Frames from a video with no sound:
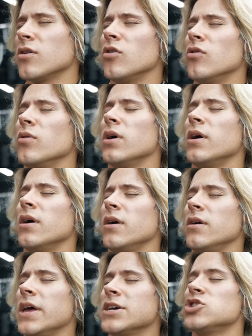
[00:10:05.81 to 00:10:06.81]
or
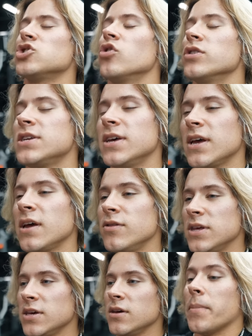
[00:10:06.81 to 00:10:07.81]
exerting
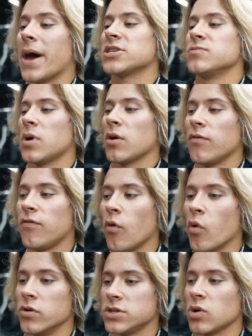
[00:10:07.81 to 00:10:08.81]
the maximum amount of
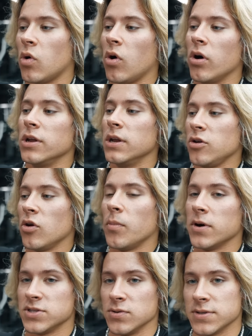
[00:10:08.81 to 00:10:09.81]
force on your
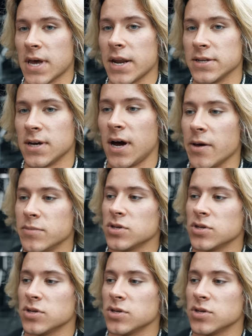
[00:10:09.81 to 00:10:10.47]
muscles at a time.